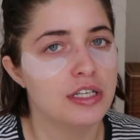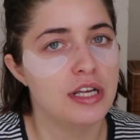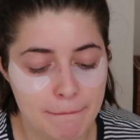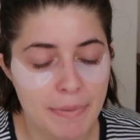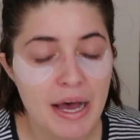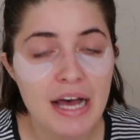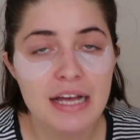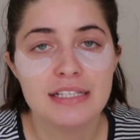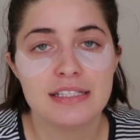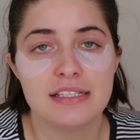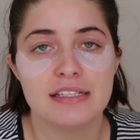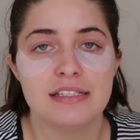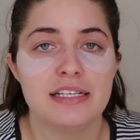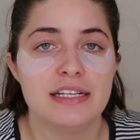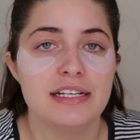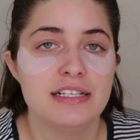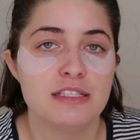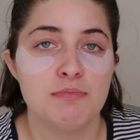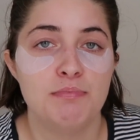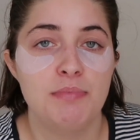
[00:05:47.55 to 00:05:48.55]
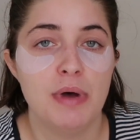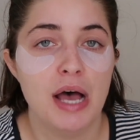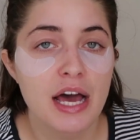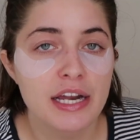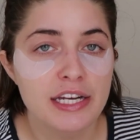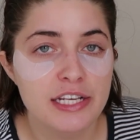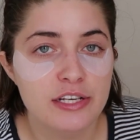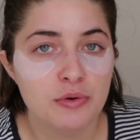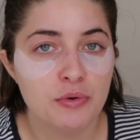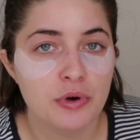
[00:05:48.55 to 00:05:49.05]
But since it is
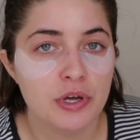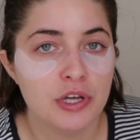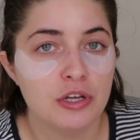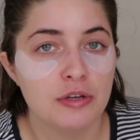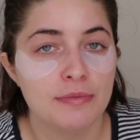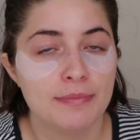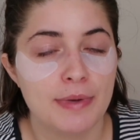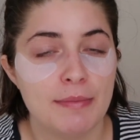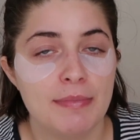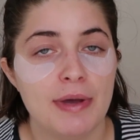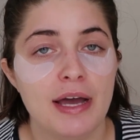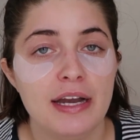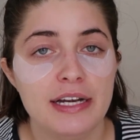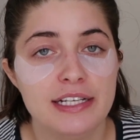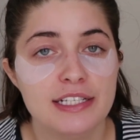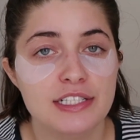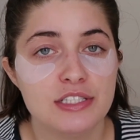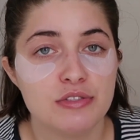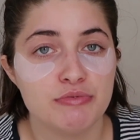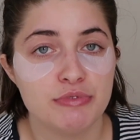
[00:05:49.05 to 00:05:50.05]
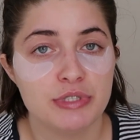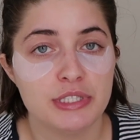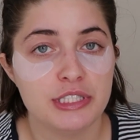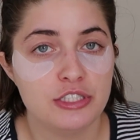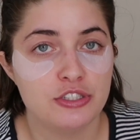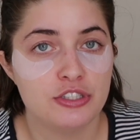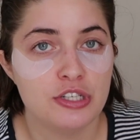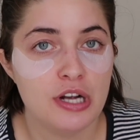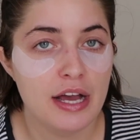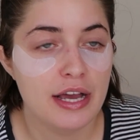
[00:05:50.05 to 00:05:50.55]
body oil, my body is really
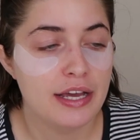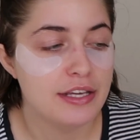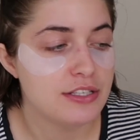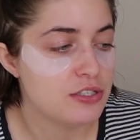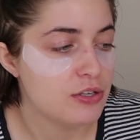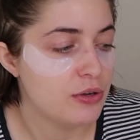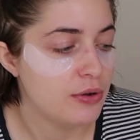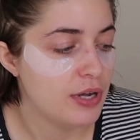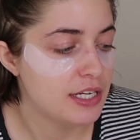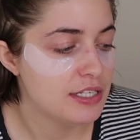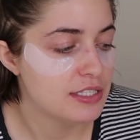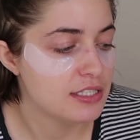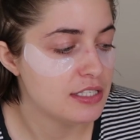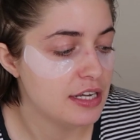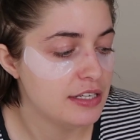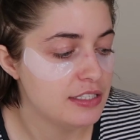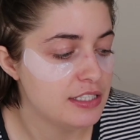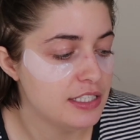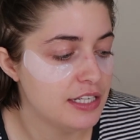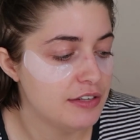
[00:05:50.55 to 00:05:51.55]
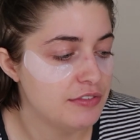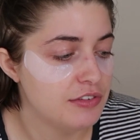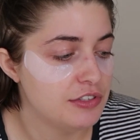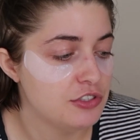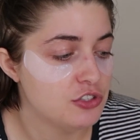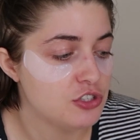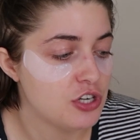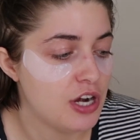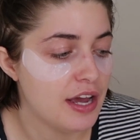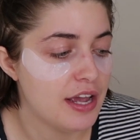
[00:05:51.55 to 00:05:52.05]
dry, so I decided to give it a
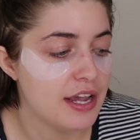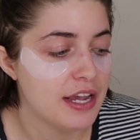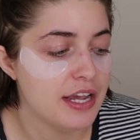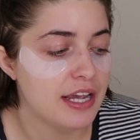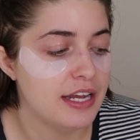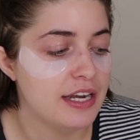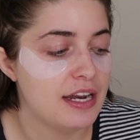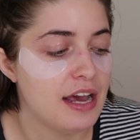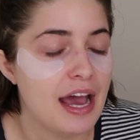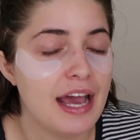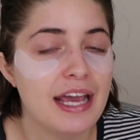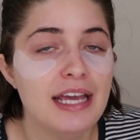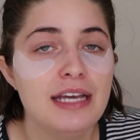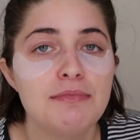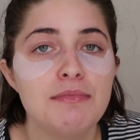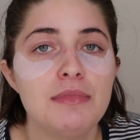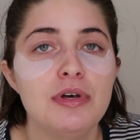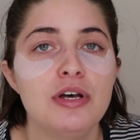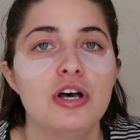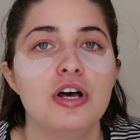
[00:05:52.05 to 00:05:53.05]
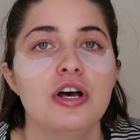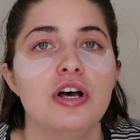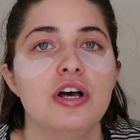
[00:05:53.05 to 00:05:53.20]
try, and I am